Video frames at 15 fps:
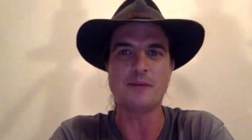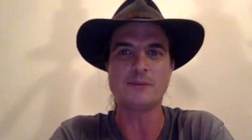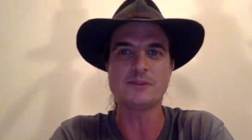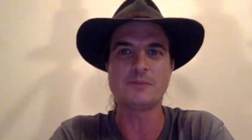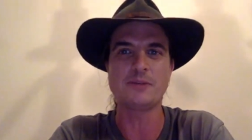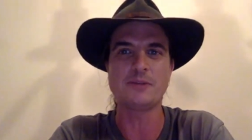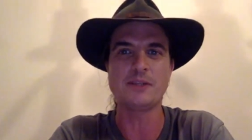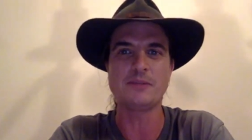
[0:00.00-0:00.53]
It's
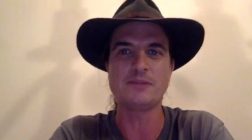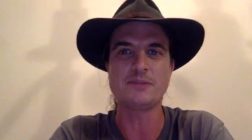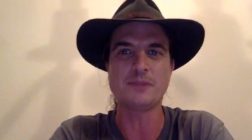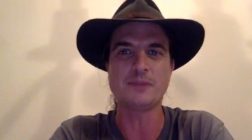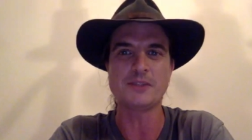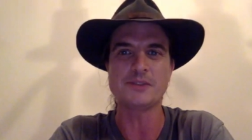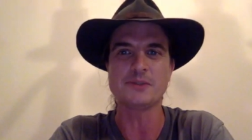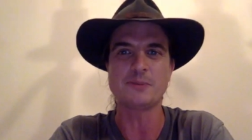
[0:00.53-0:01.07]
a pretty
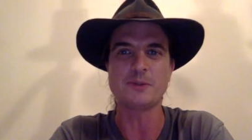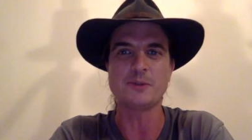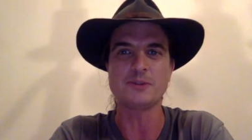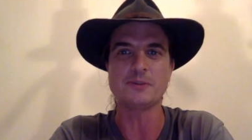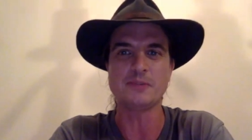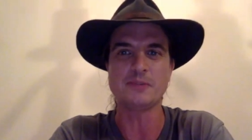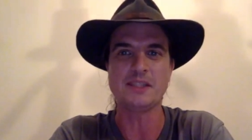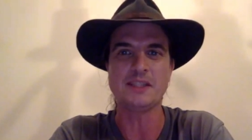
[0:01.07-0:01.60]
special spot
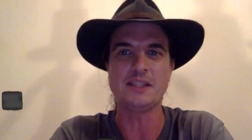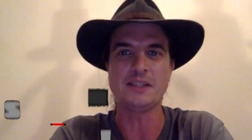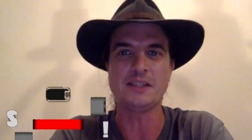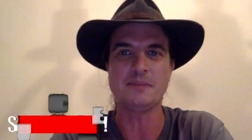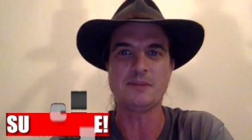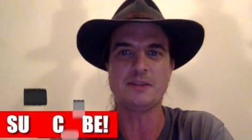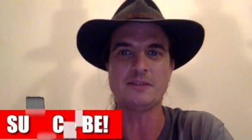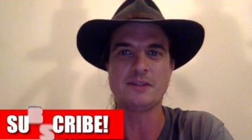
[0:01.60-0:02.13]
to be
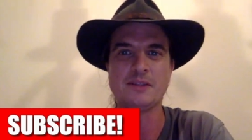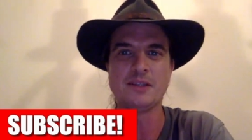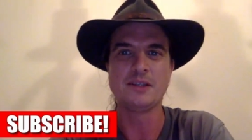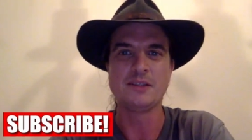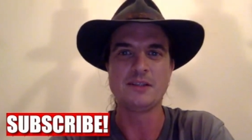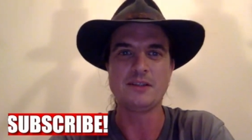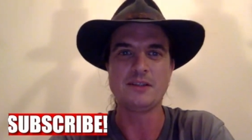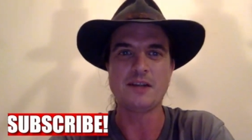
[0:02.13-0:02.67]
here, but
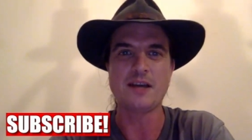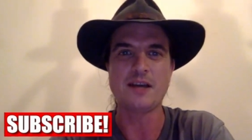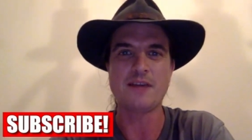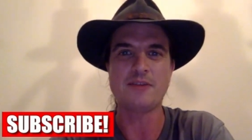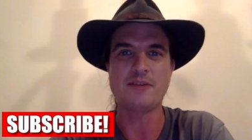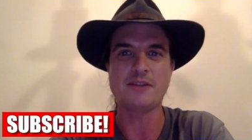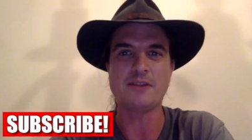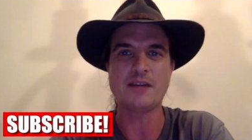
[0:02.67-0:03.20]
you know,
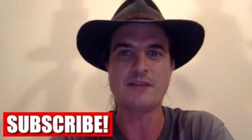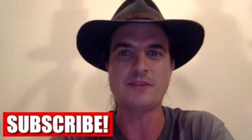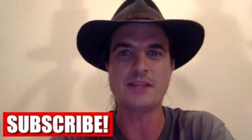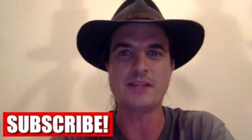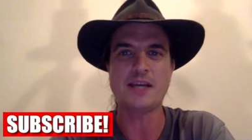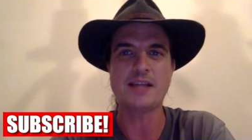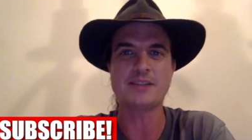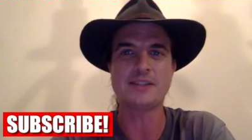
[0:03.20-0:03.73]
having having
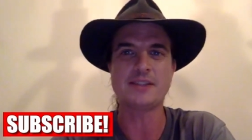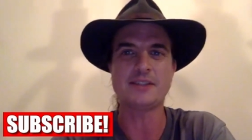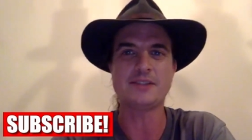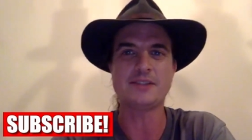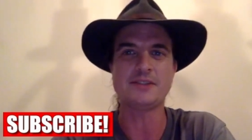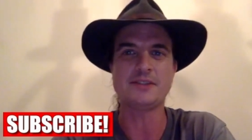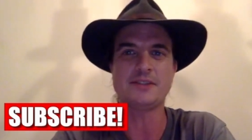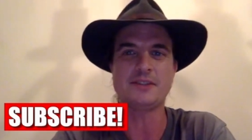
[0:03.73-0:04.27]
the
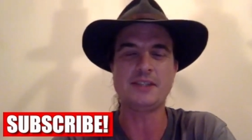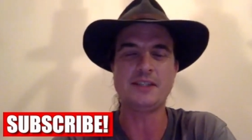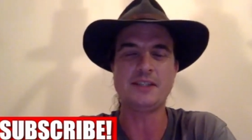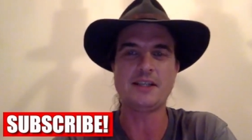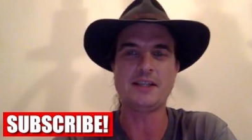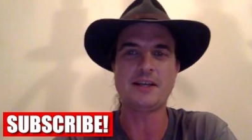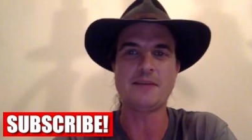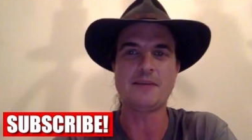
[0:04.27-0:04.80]
access to
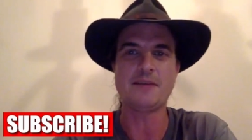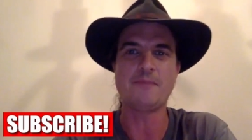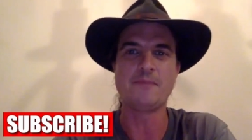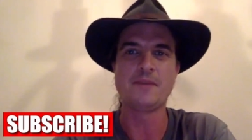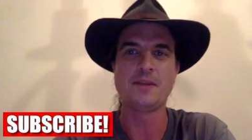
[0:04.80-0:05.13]
the um,